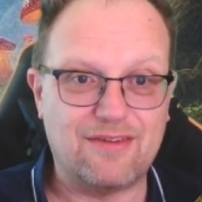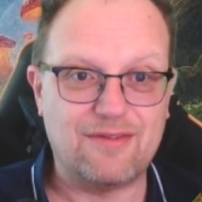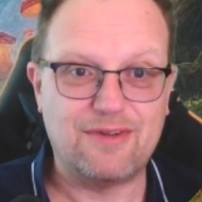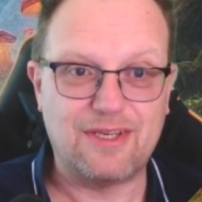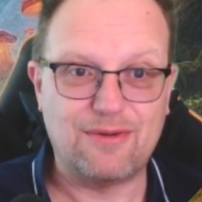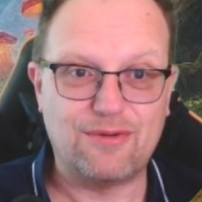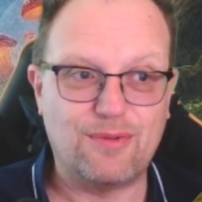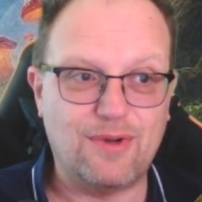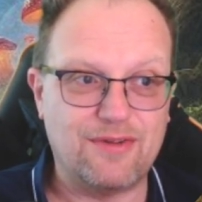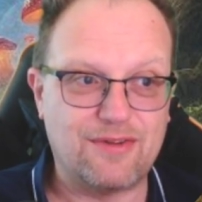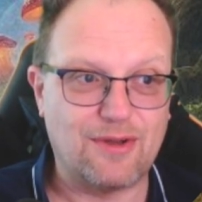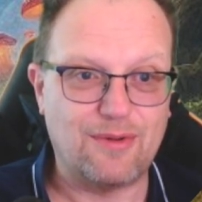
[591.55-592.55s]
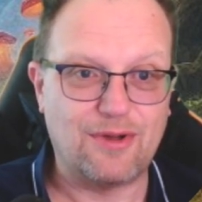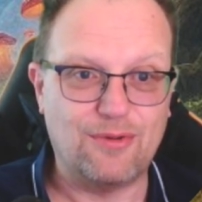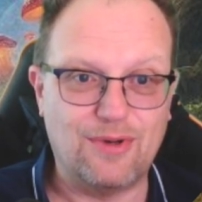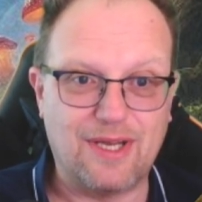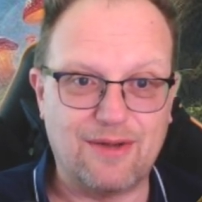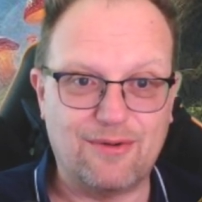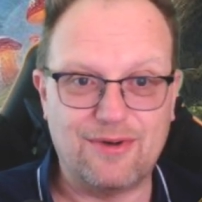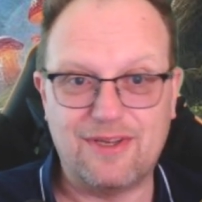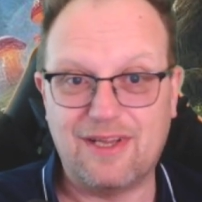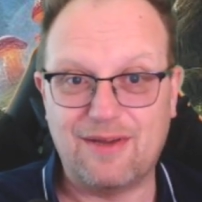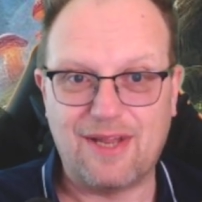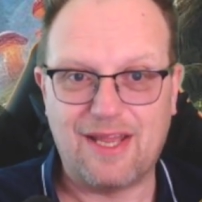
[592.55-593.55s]
I figured it's worth going all out on
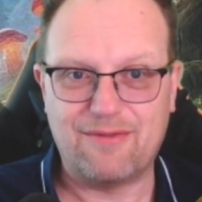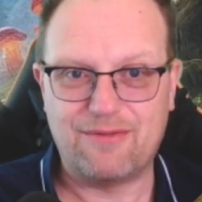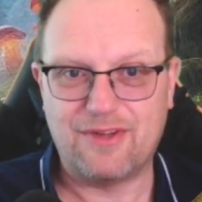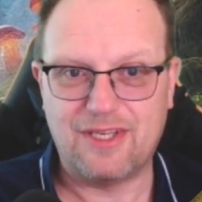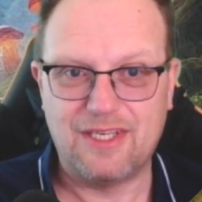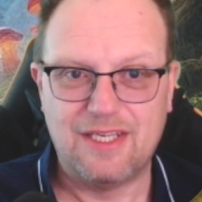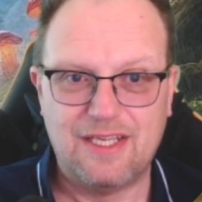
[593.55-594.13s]
it, and I have done.